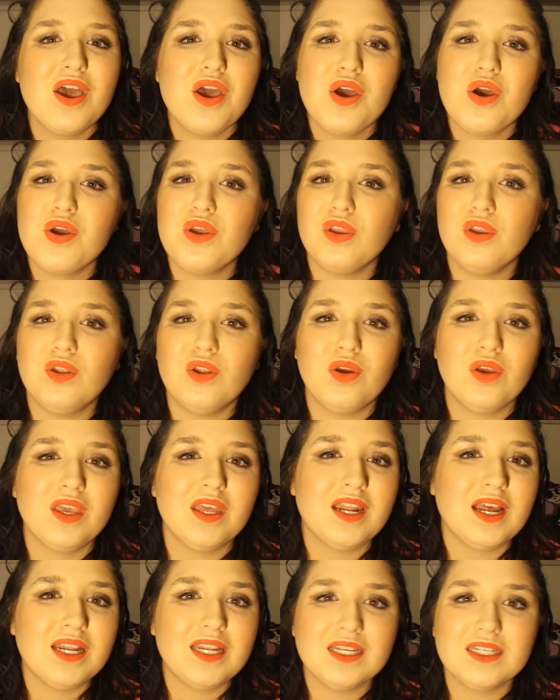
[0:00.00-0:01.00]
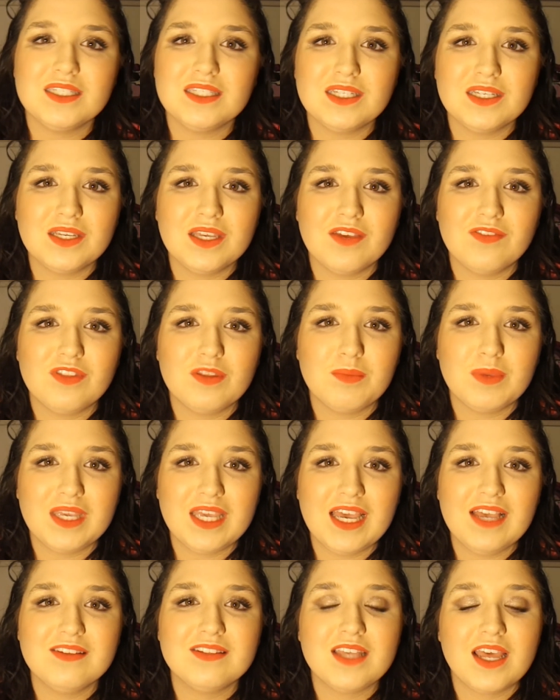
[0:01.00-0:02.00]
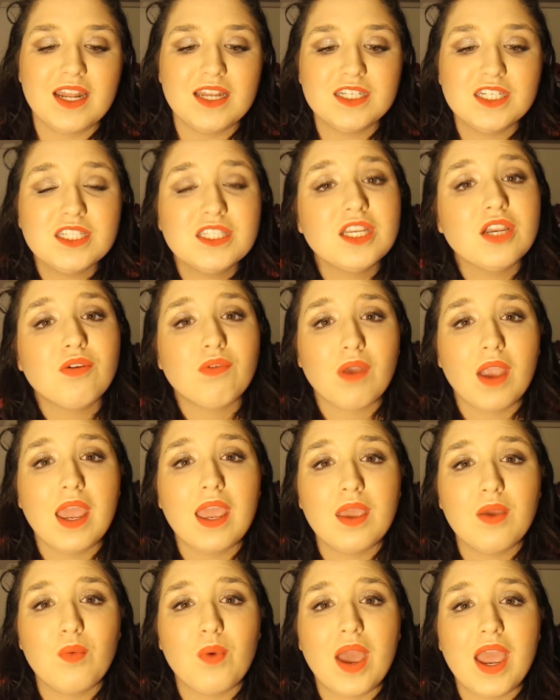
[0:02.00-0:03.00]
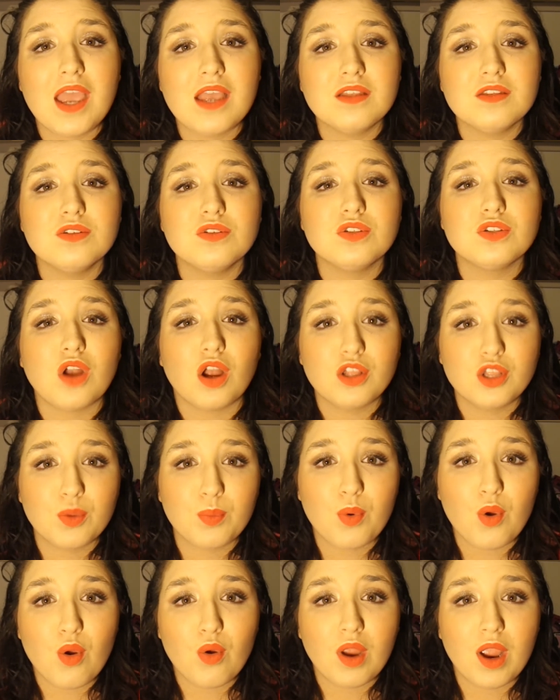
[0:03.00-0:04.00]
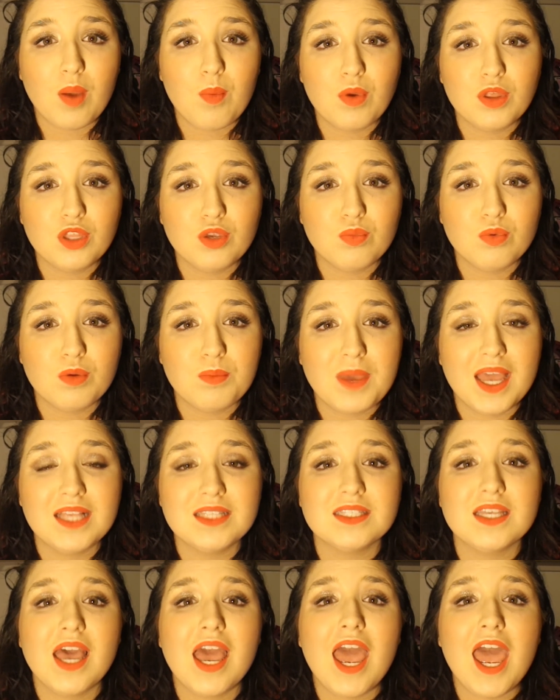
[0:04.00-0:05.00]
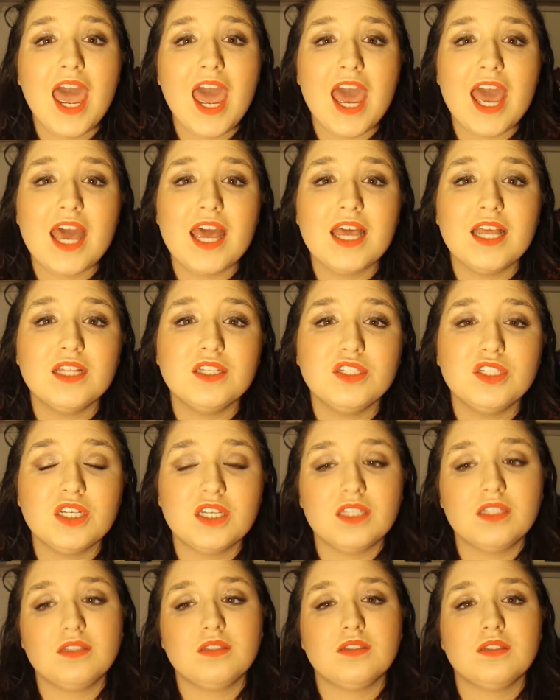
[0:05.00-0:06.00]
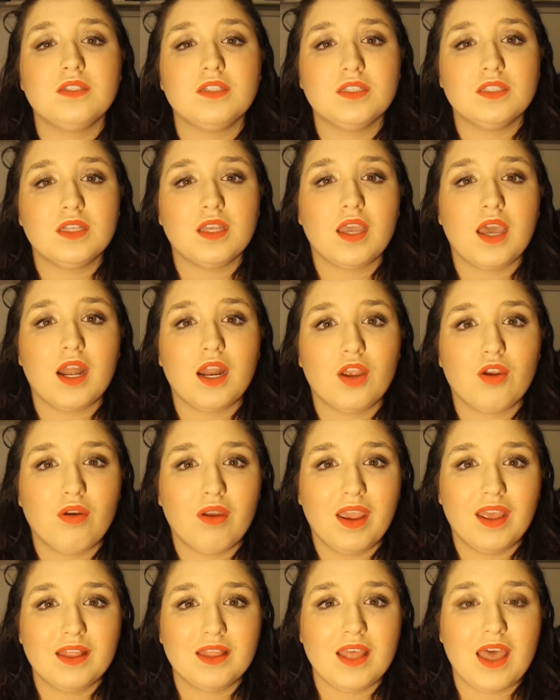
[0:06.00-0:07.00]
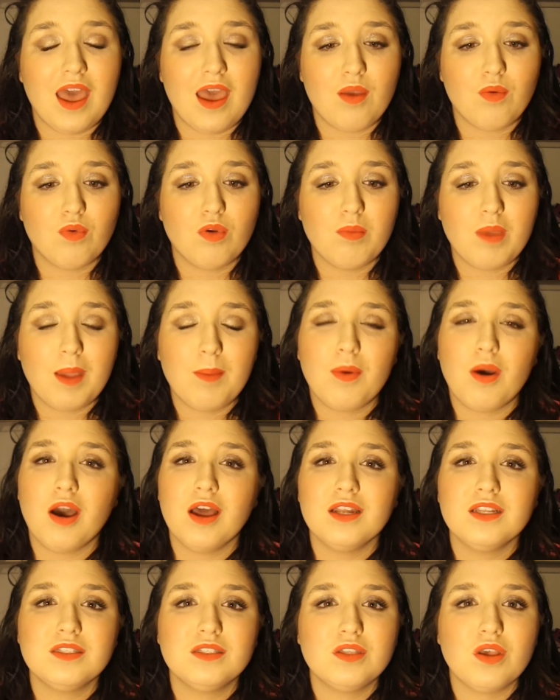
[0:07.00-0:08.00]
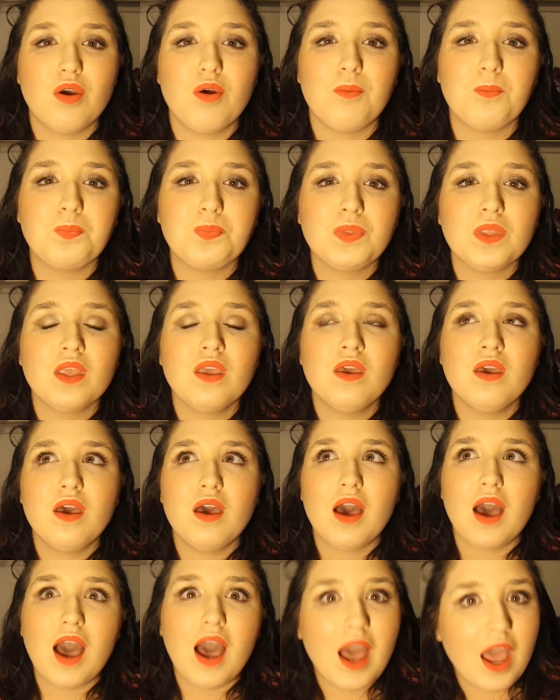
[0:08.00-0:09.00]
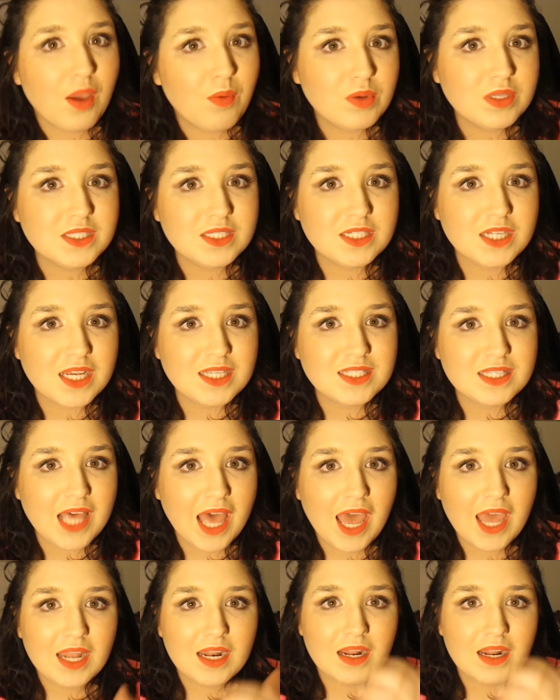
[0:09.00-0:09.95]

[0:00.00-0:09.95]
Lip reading: you get ideas to get them gifts, and it's just a great way to start the program with your roommates and just to kind of create that roommate bond. So I would suggest that